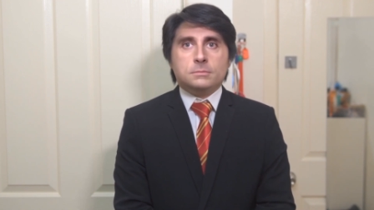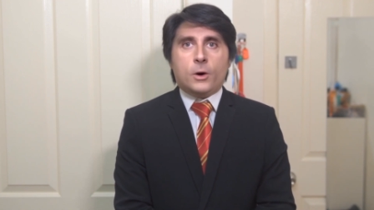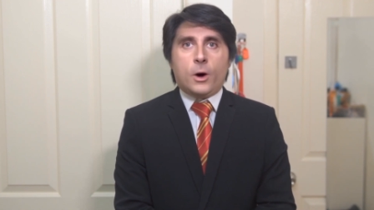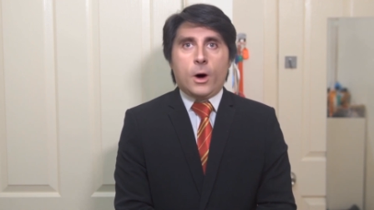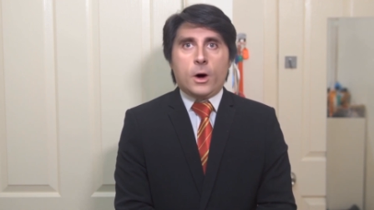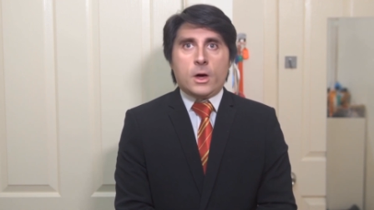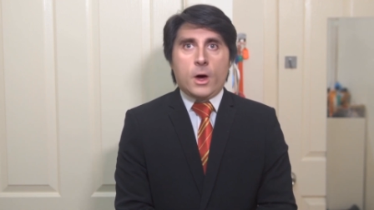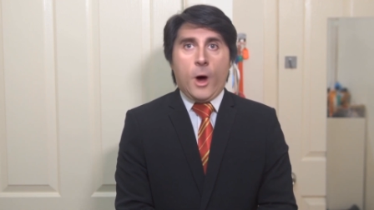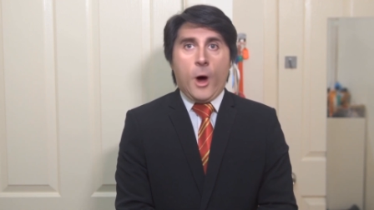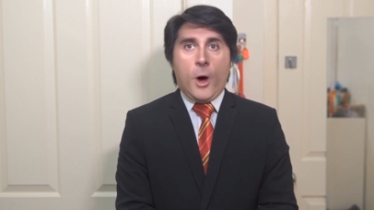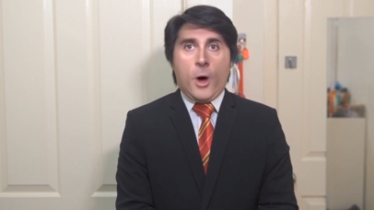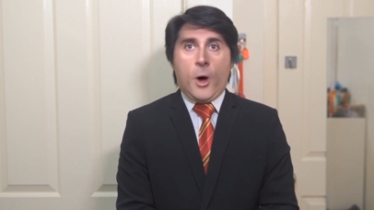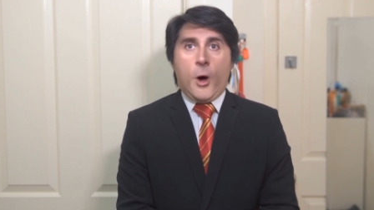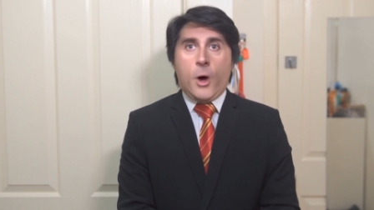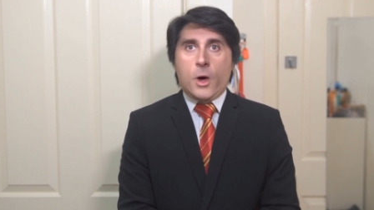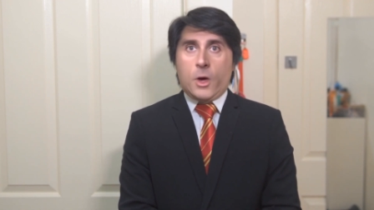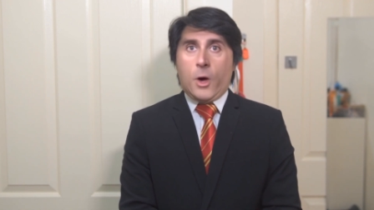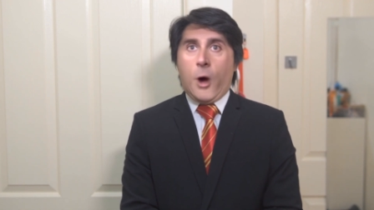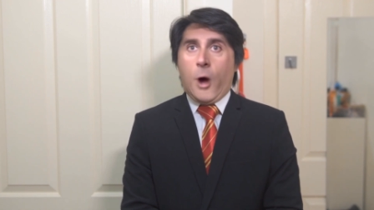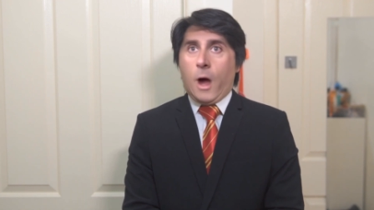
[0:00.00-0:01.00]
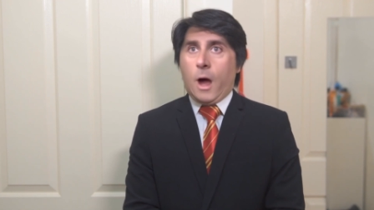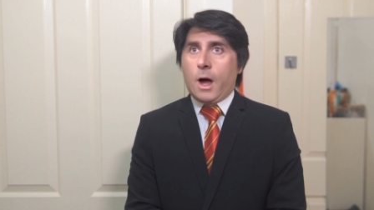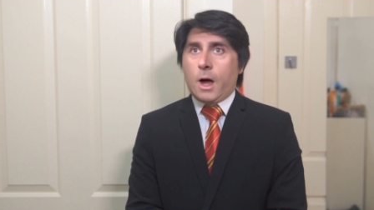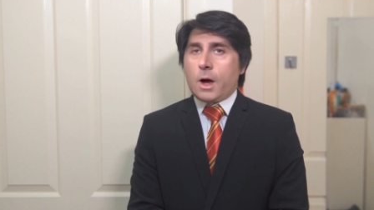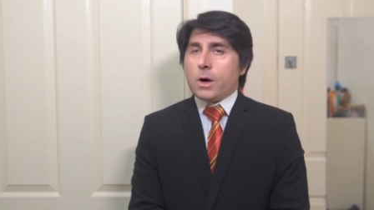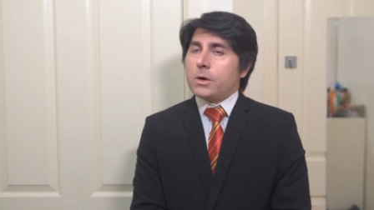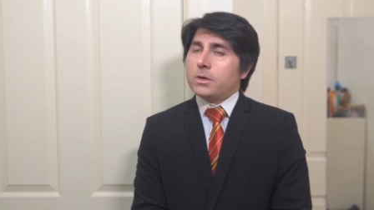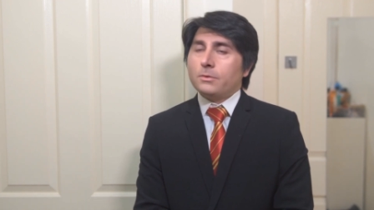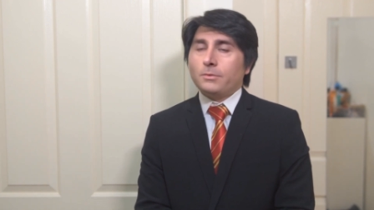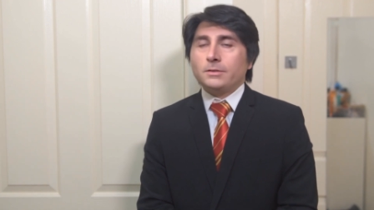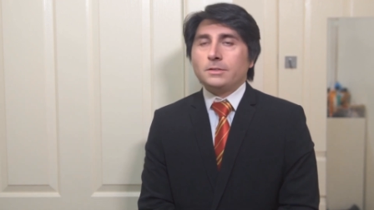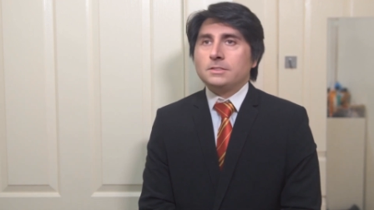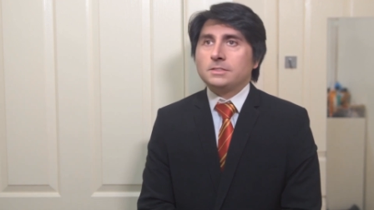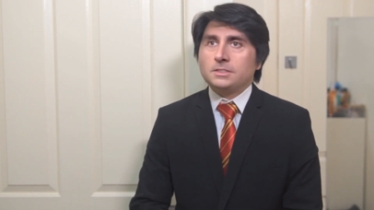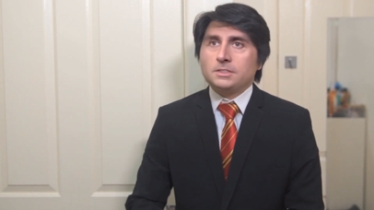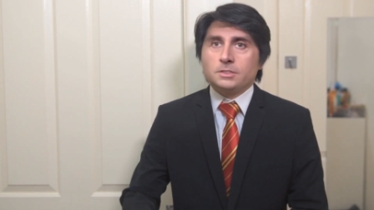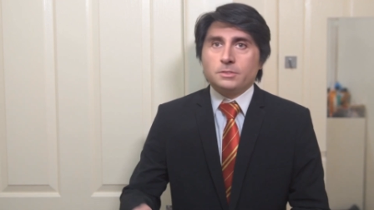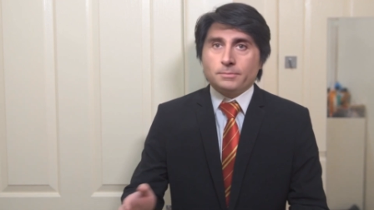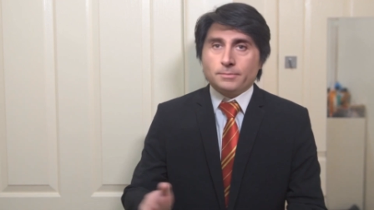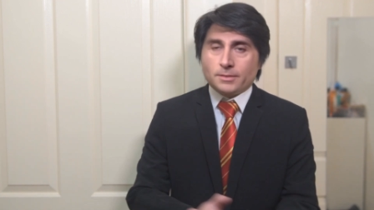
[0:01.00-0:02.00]
I know what
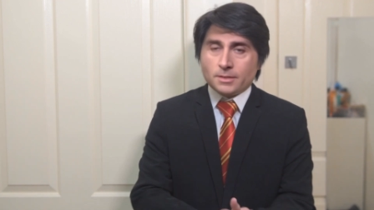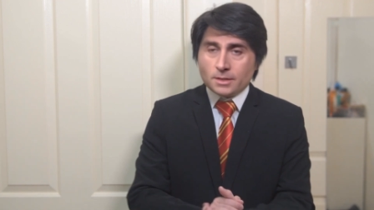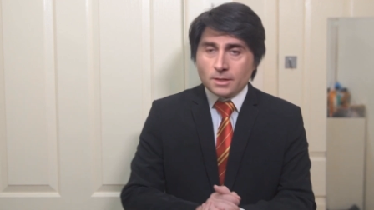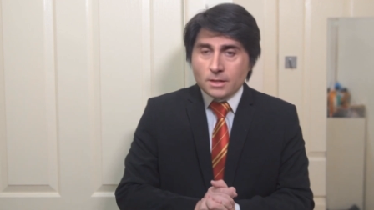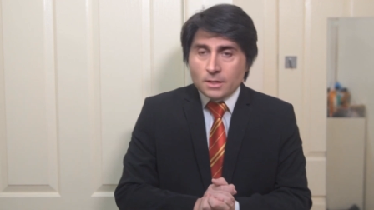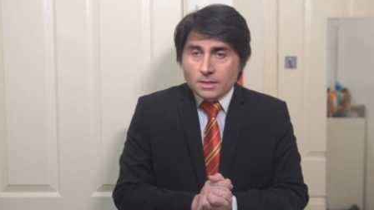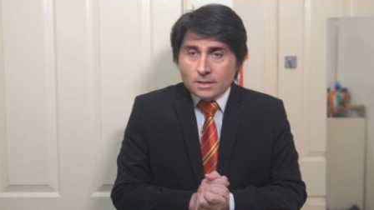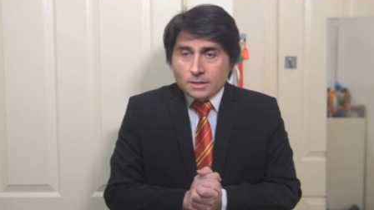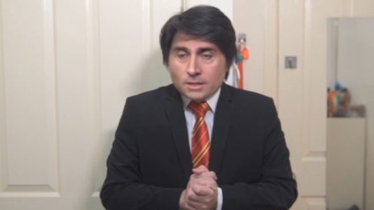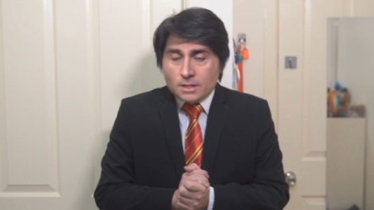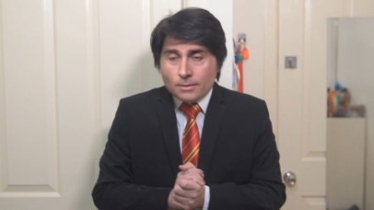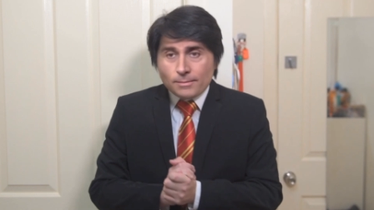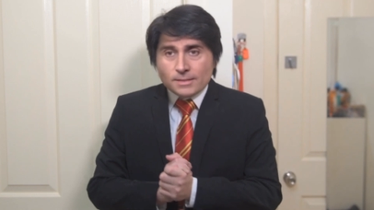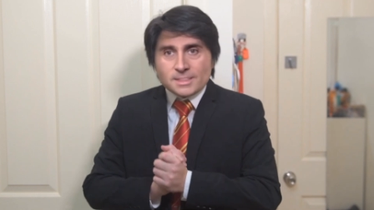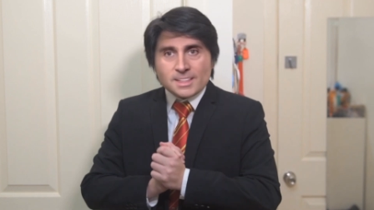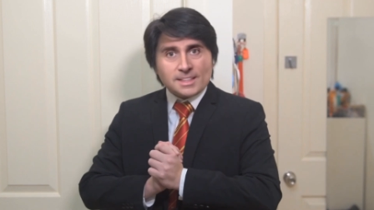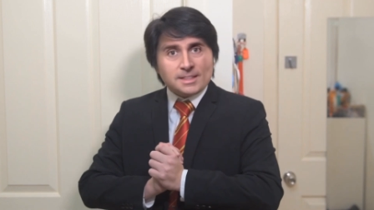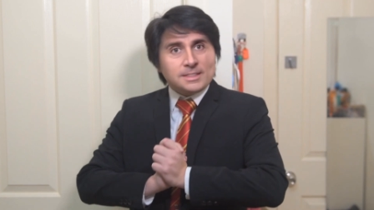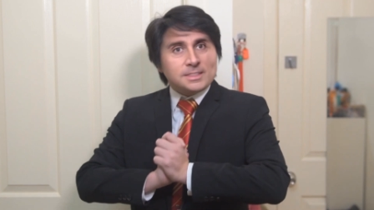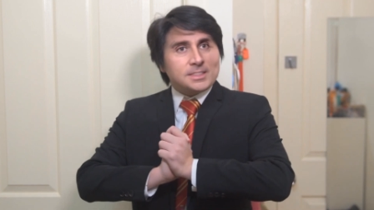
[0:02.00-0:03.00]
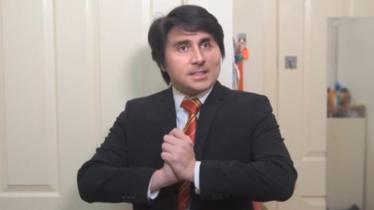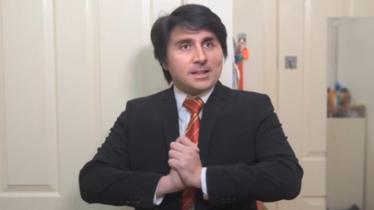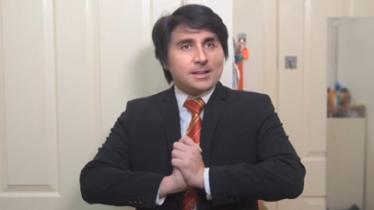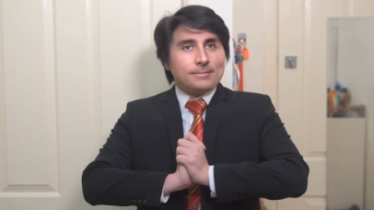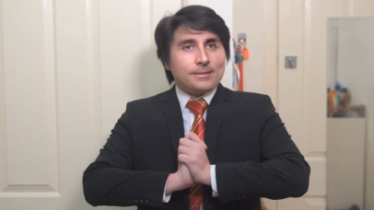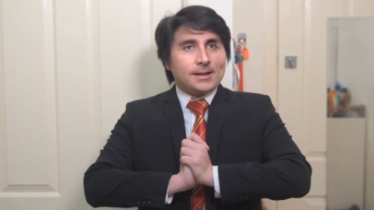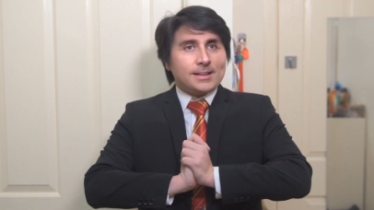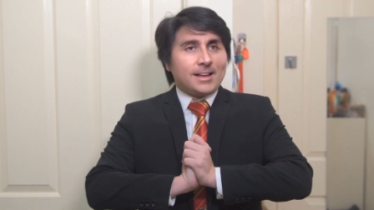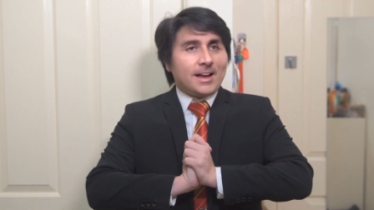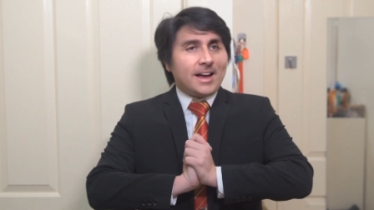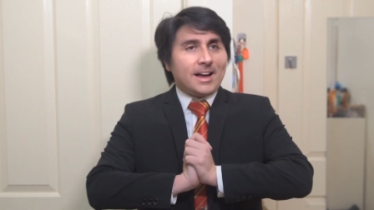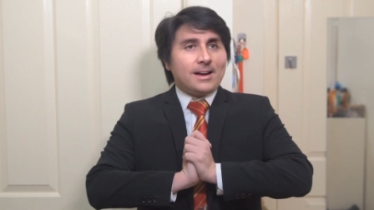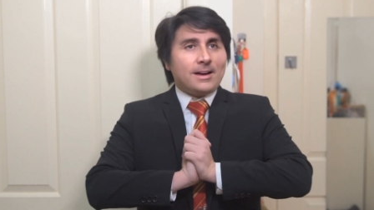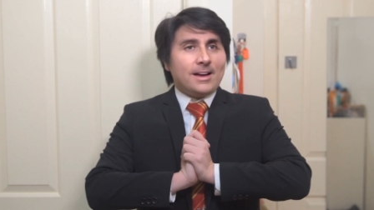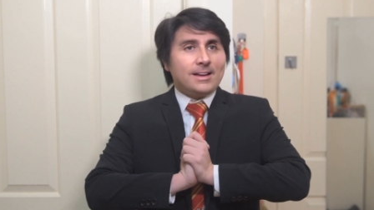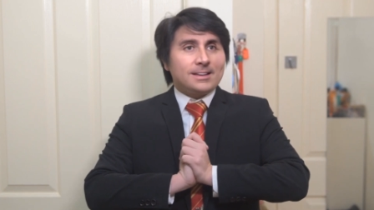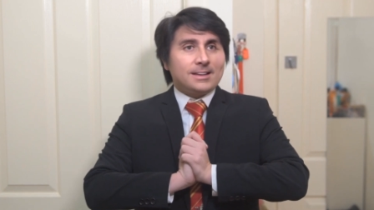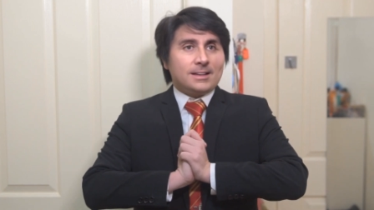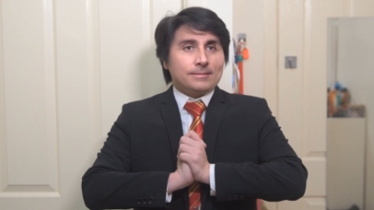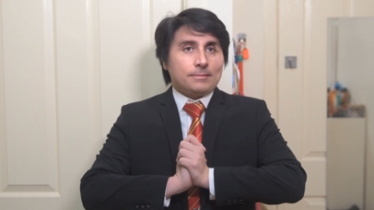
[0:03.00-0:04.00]
this is stupid. Let me tell you a story about how
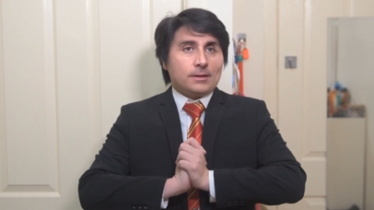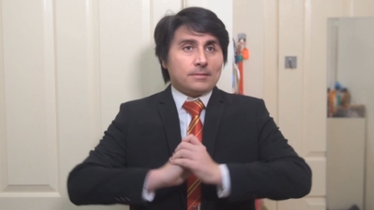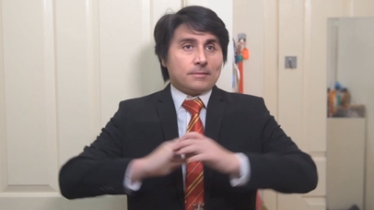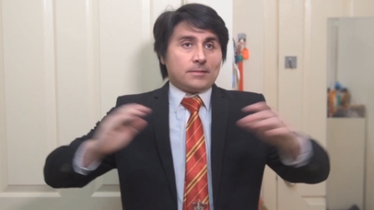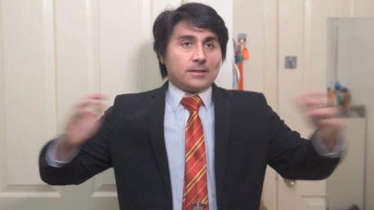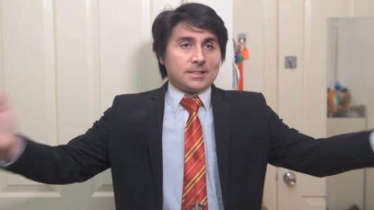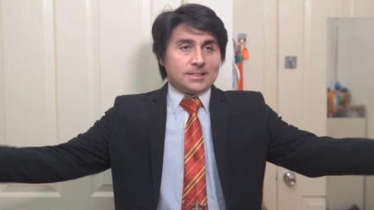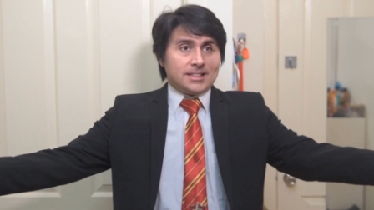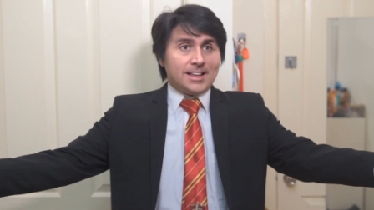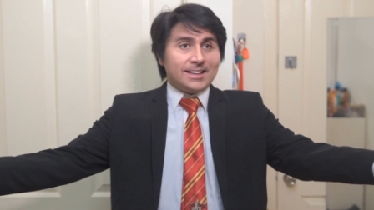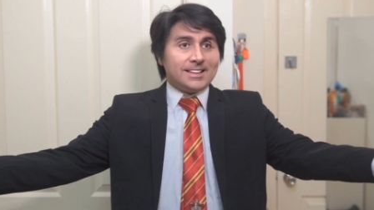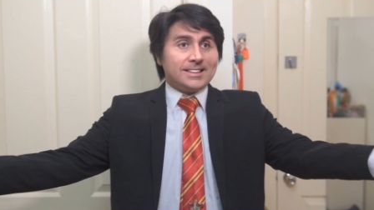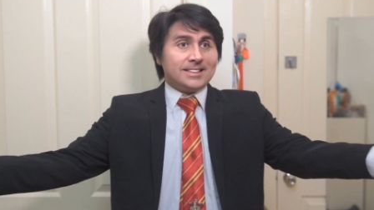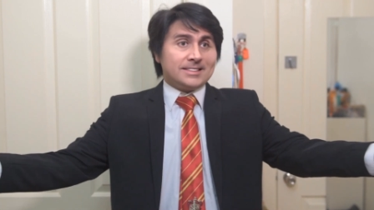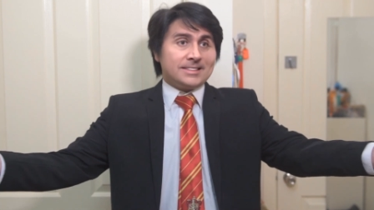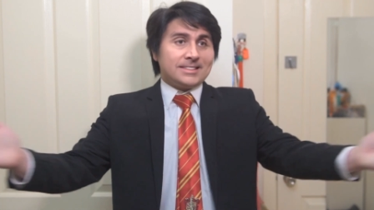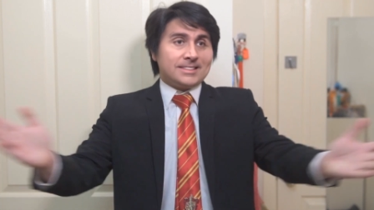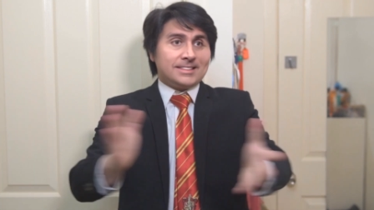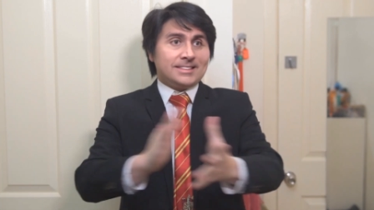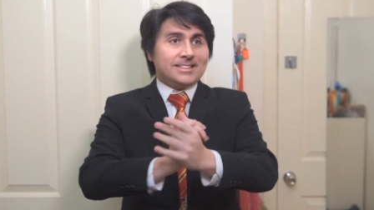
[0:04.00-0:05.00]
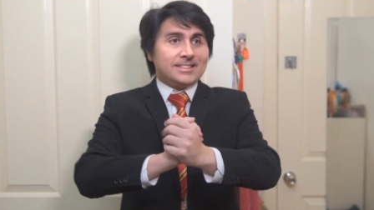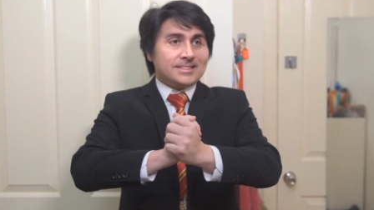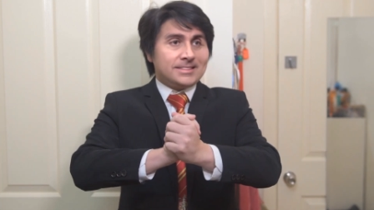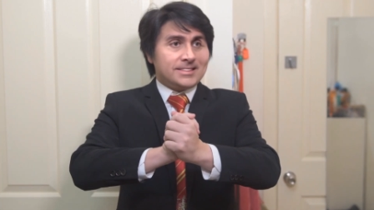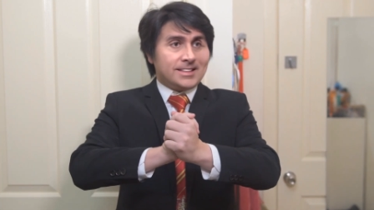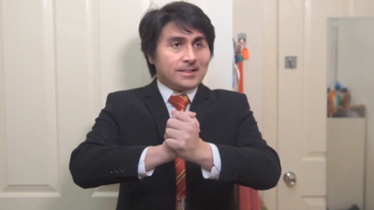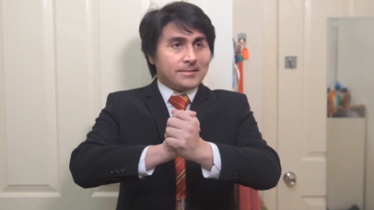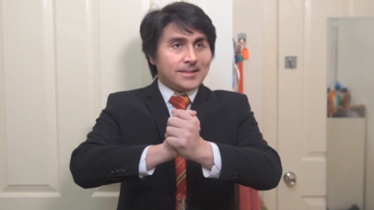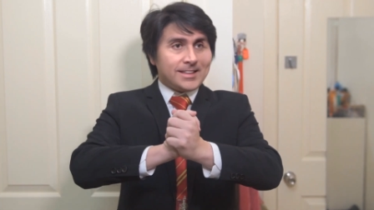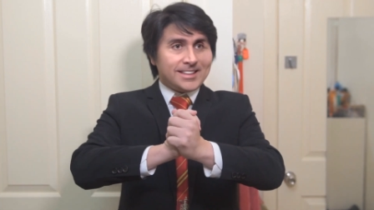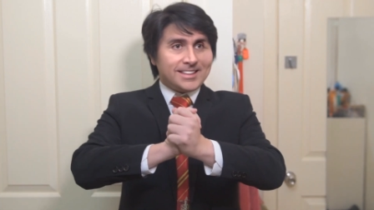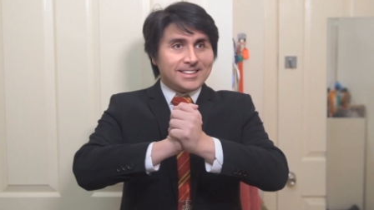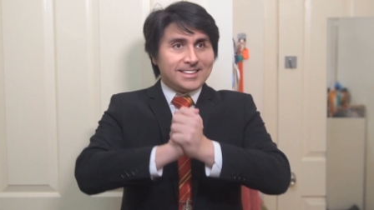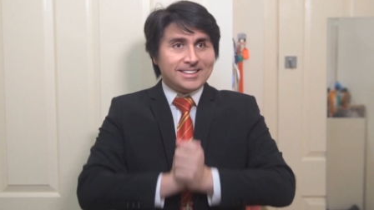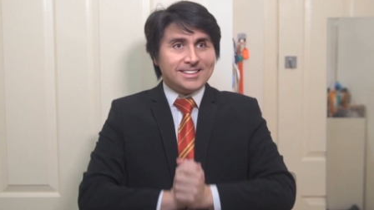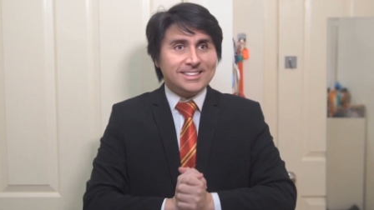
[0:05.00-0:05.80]
I got my first Dundies, shall we?